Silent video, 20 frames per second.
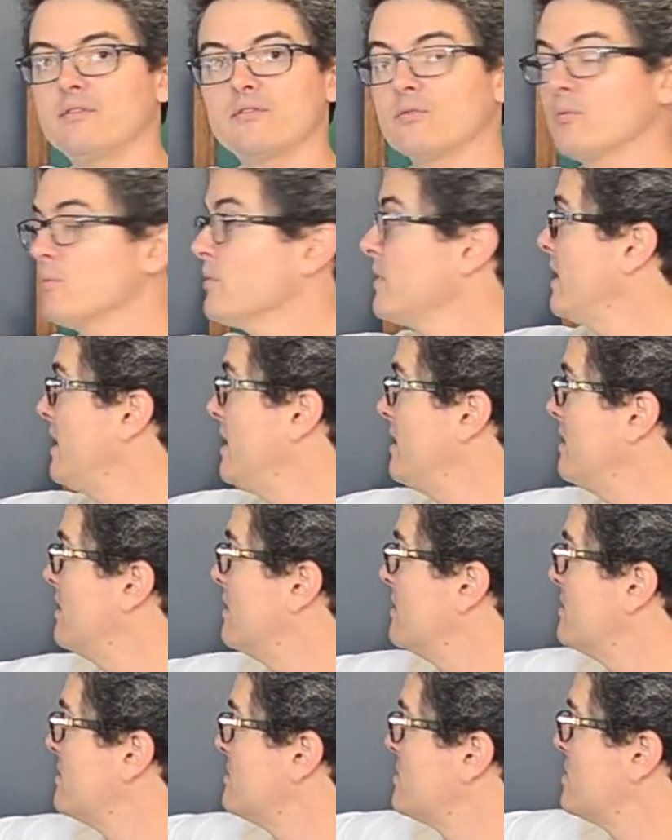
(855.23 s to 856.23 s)

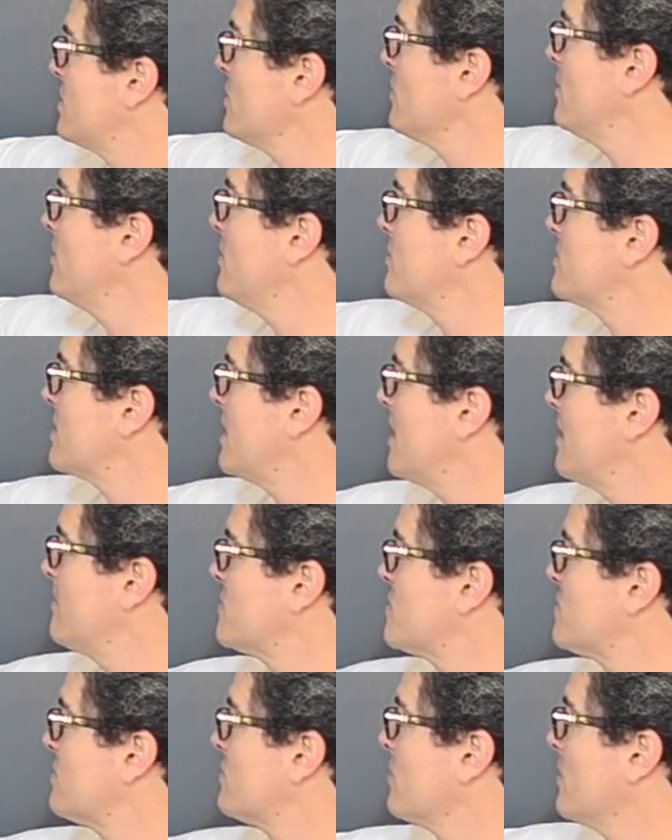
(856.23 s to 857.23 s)
3, 0
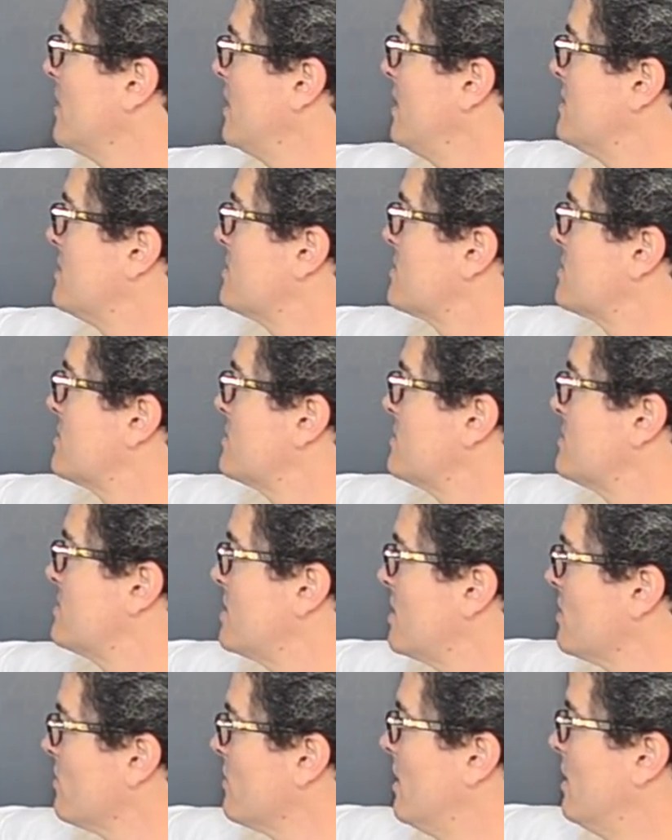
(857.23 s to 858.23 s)
times 3 is
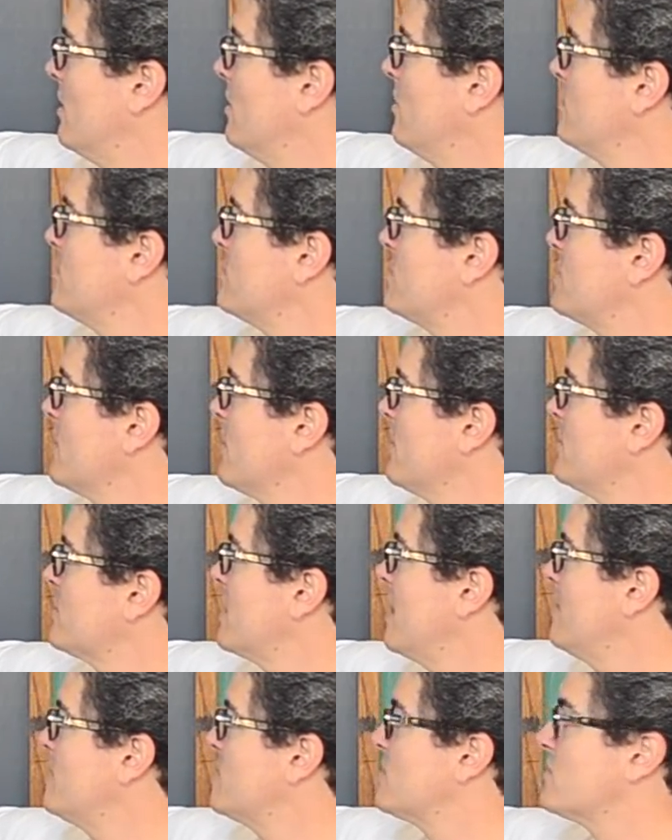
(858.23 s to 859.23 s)
0, 0
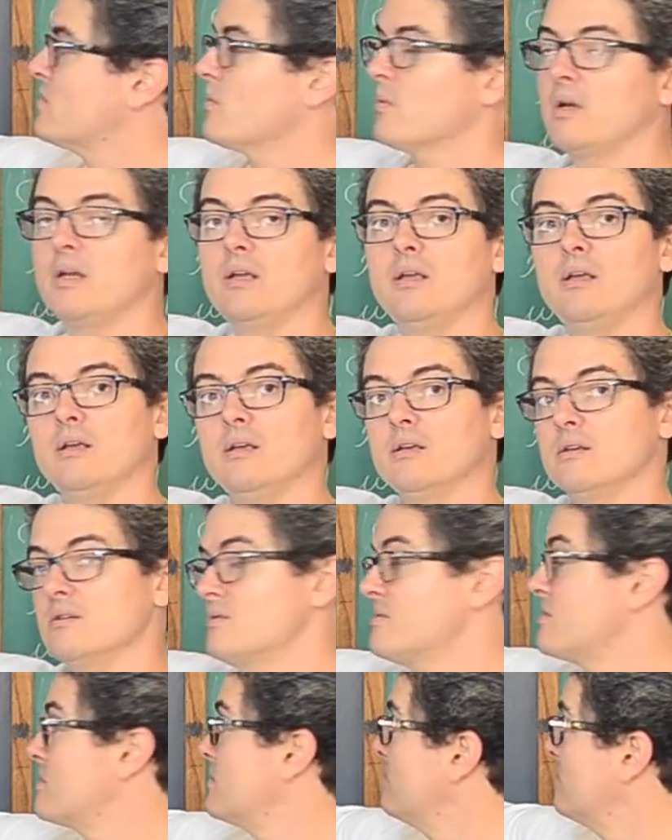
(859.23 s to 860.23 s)
times 3
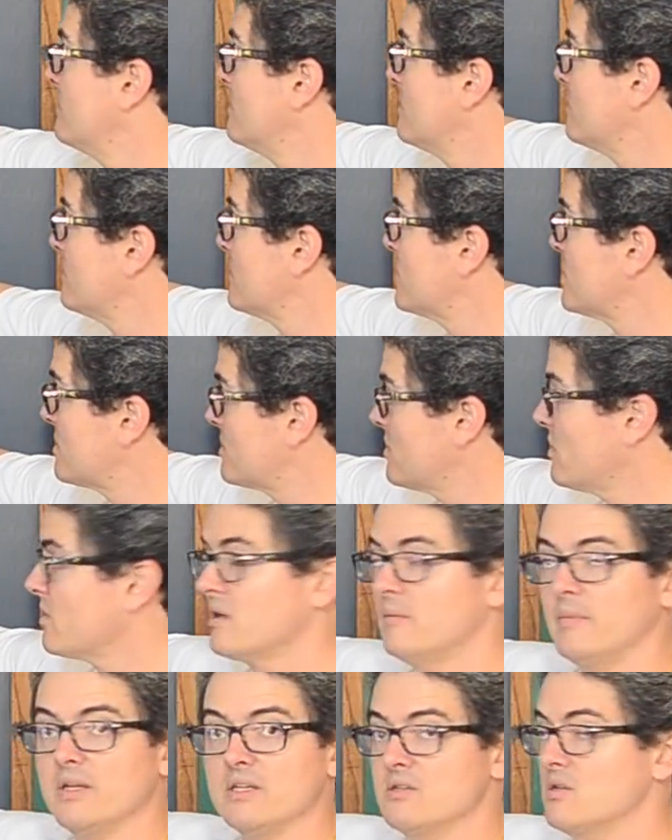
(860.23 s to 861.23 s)
is still
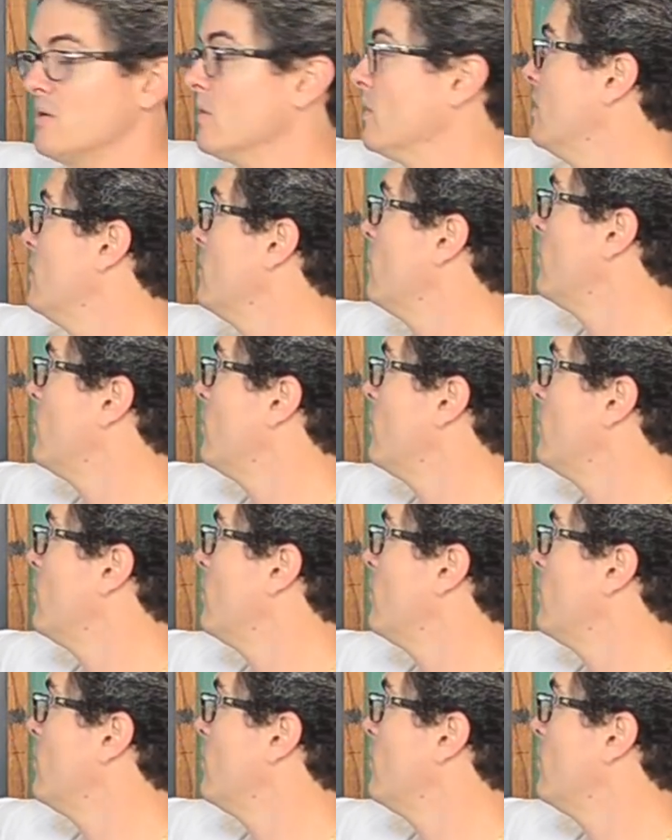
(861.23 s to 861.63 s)
going to be 0,